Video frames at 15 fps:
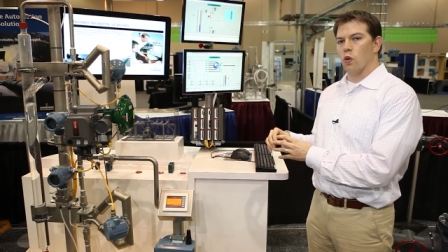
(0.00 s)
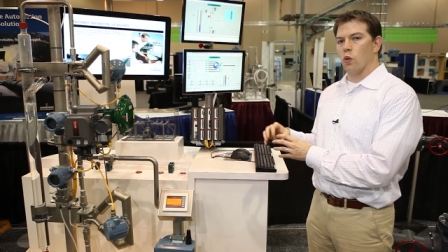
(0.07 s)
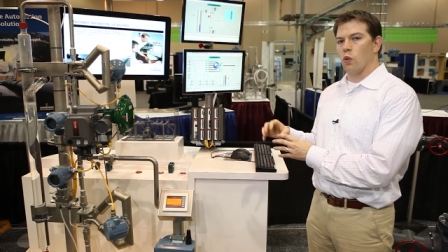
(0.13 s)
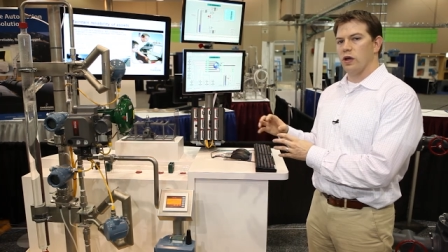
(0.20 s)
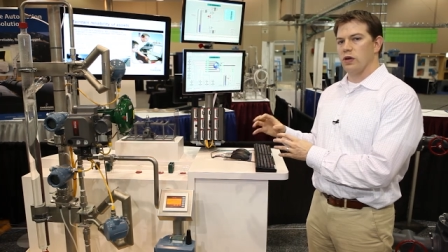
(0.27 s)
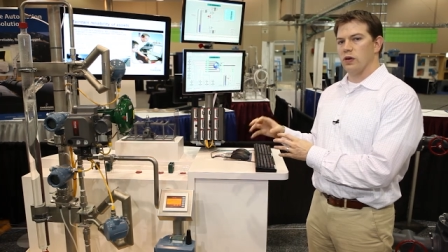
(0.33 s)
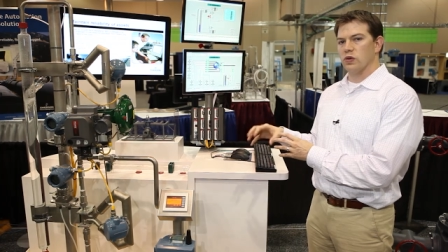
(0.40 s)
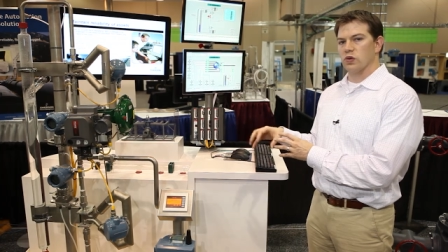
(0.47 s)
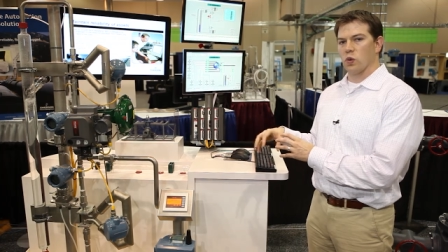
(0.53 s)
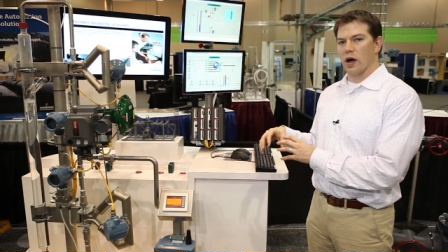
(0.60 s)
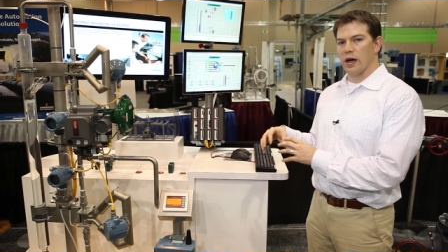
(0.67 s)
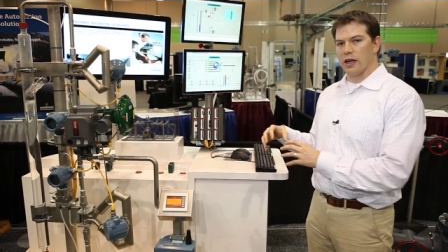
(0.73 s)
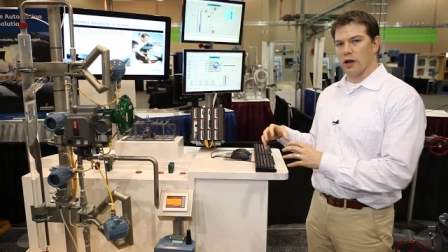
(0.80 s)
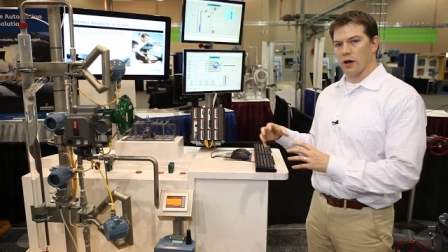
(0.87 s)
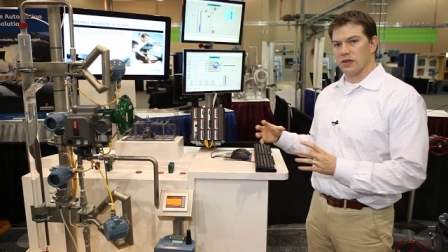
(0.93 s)
We use
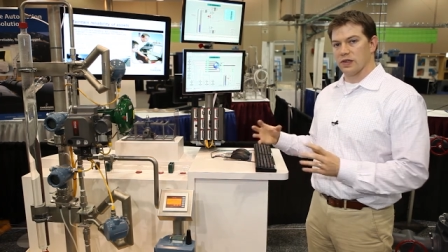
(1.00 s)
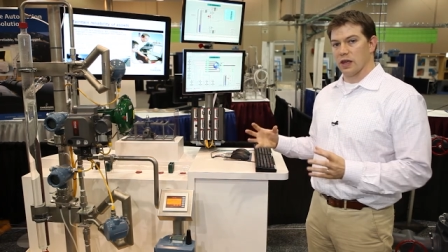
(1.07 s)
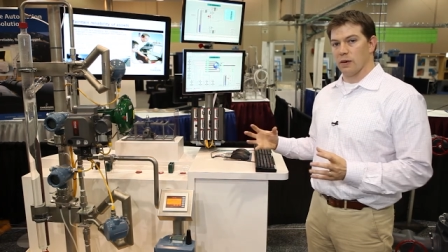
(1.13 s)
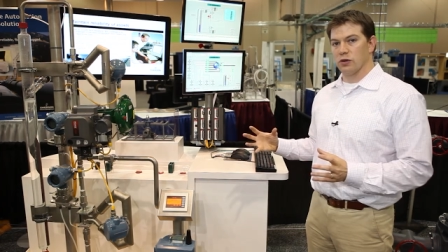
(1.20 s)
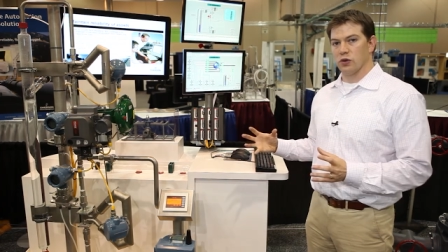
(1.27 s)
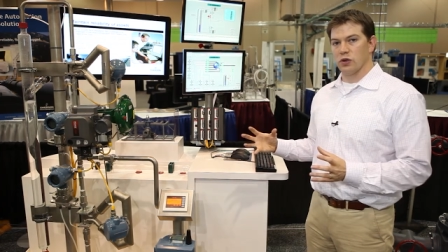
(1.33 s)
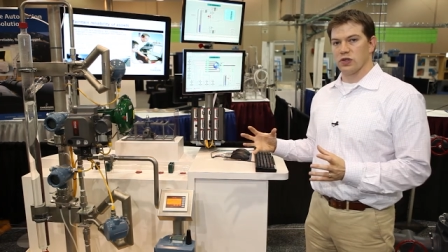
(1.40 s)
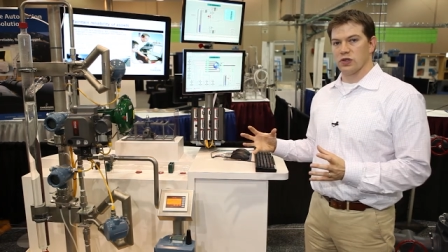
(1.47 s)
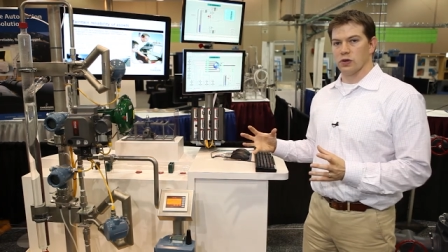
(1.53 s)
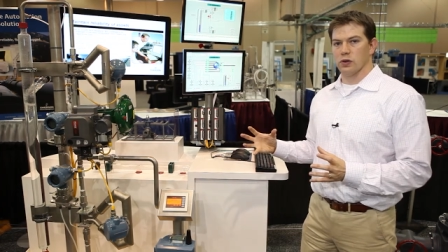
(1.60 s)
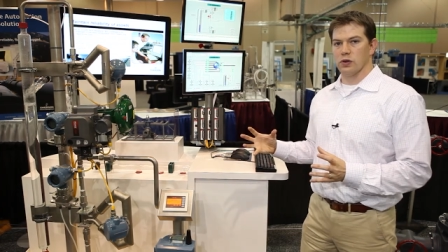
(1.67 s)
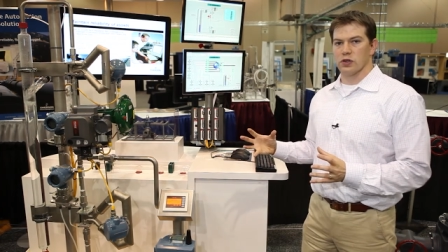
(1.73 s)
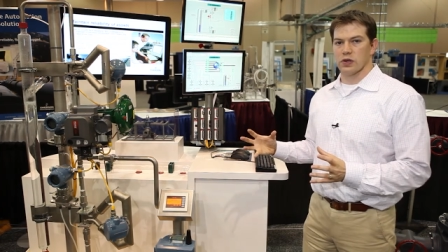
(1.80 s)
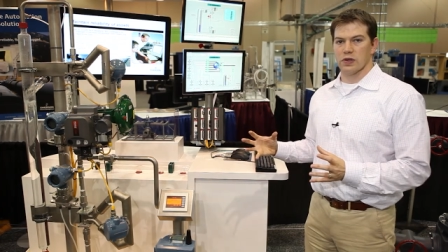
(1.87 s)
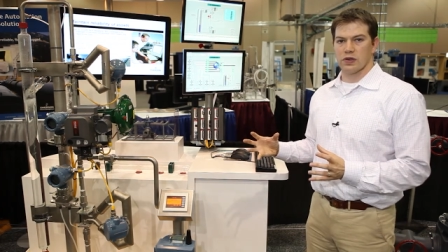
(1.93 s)
wide area telemetry
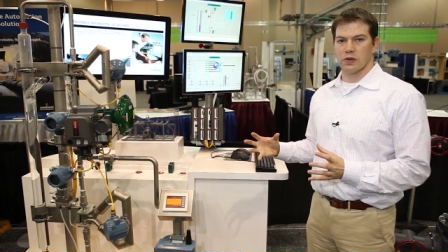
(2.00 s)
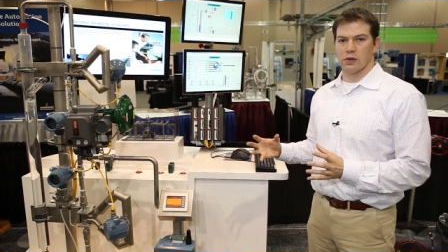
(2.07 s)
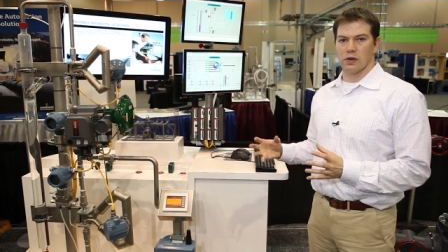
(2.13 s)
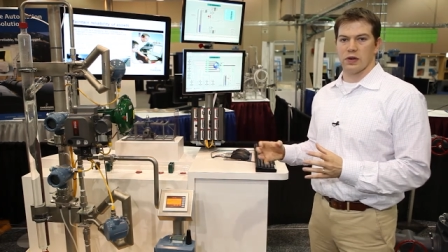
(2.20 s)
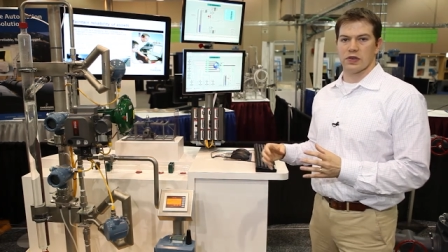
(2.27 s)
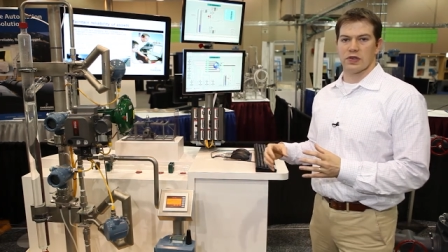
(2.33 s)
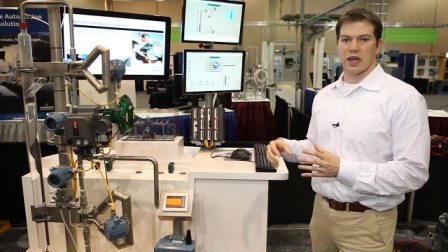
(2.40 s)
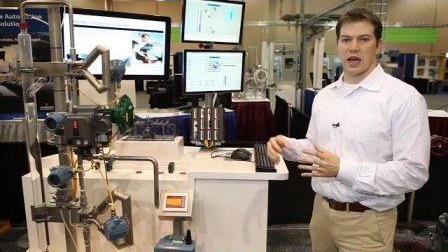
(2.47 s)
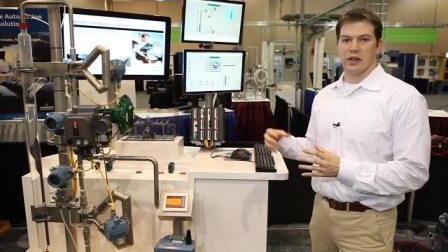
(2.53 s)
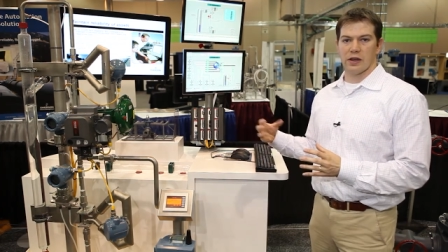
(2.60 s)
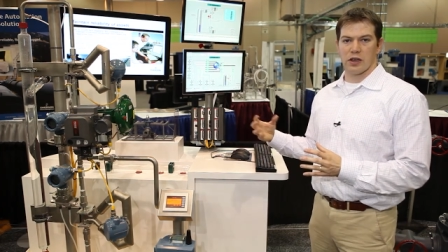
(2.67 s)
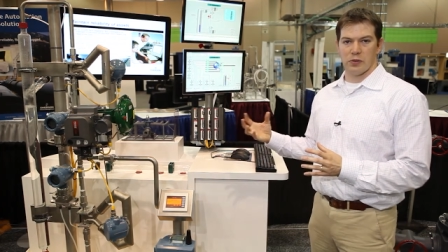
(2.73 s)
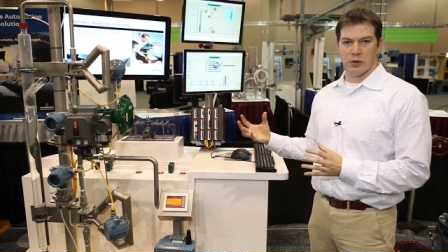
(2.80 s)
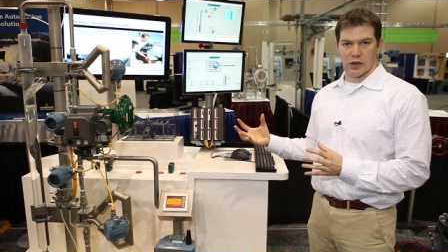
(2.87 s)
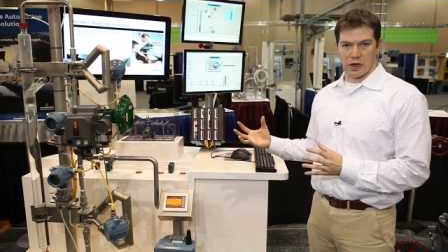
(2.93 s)
solutions, including
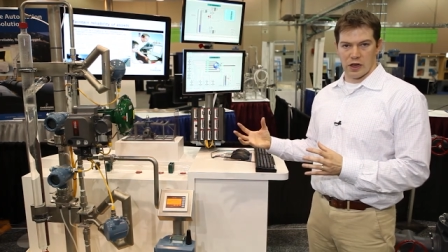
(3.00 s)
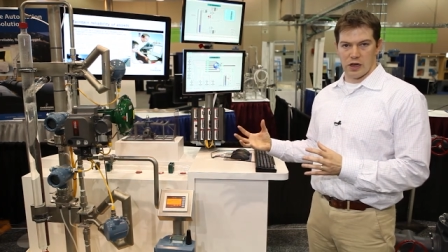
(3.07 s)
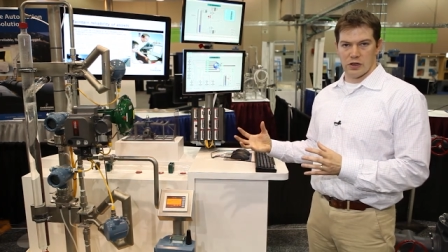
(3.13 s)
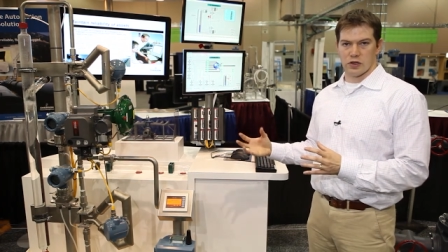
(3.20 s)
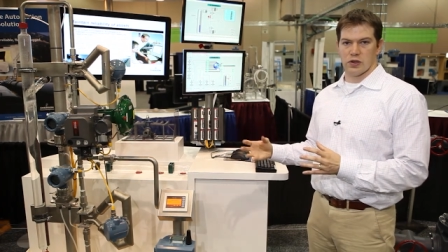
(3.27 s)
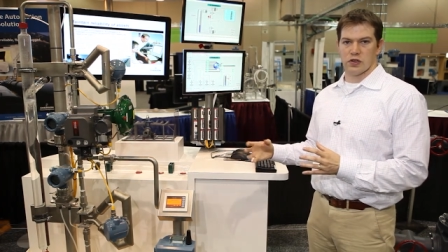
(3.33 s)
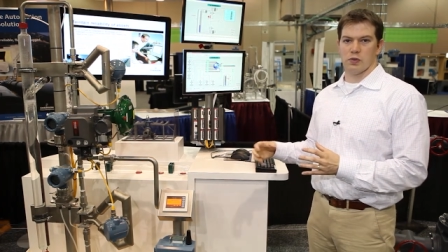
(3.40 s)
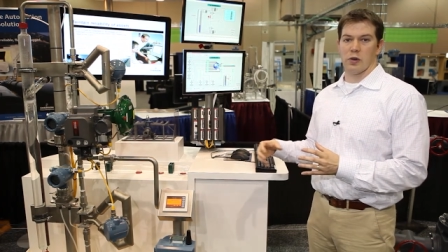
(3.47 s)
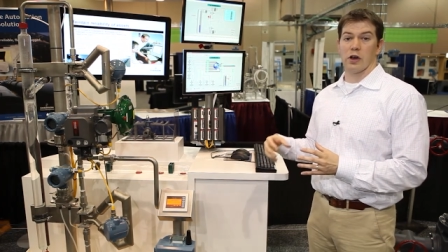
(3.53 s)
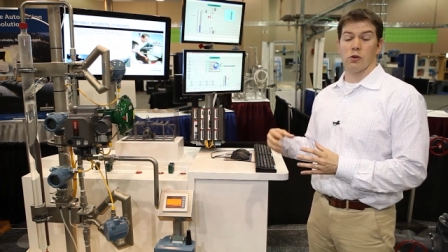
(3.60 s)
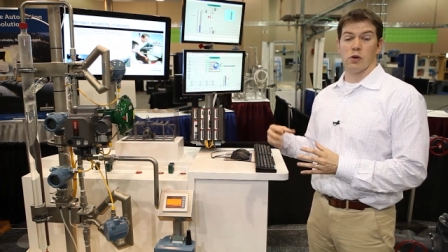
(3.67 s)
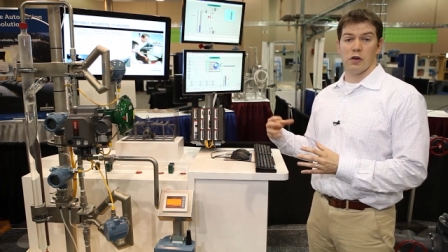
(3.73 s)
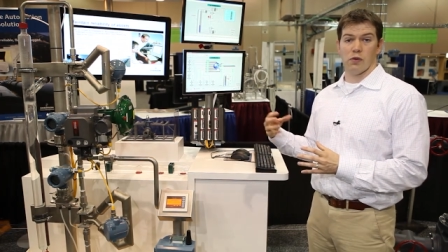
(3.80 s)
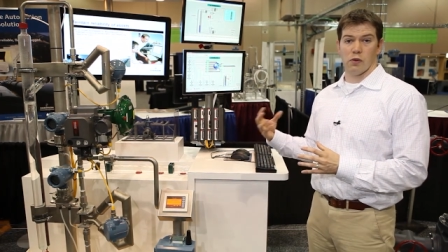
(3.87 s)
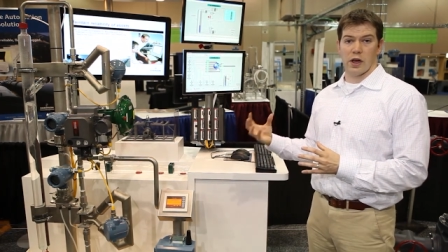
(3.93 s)
satellite communications,
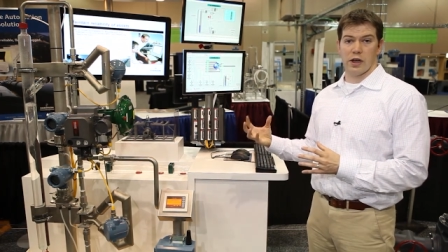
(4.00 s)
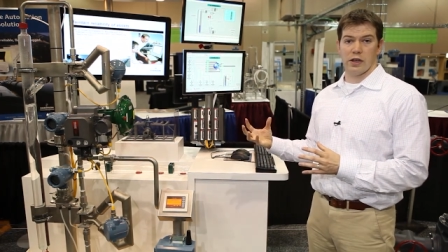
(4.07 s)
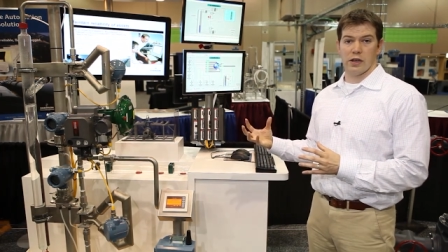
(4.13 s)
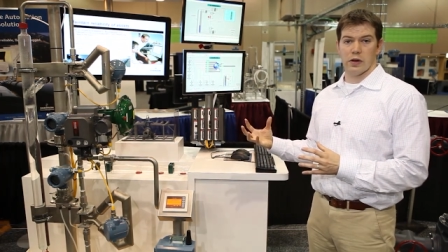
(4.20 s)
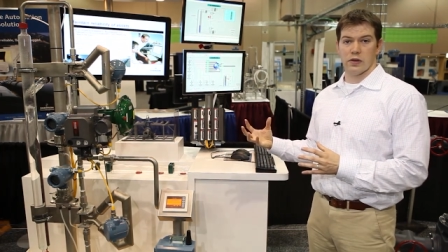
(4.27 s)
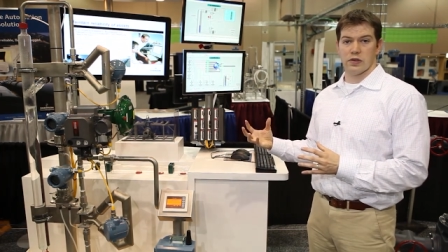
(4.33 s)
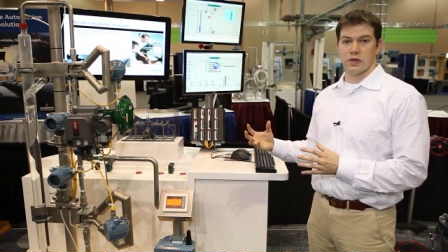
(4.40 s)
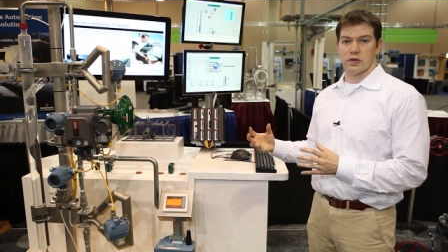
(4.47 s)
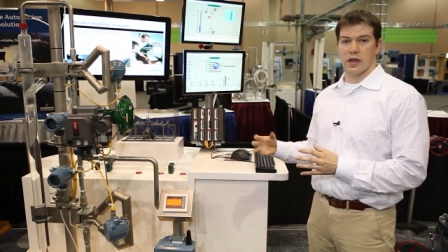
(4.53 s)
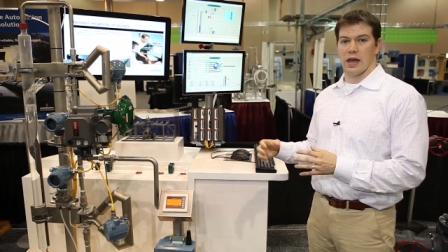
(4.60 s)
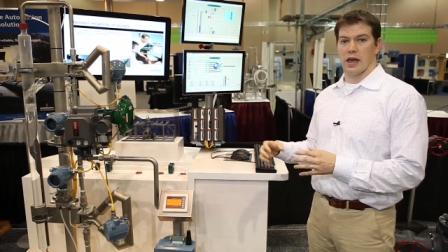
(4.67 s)
microwave radios,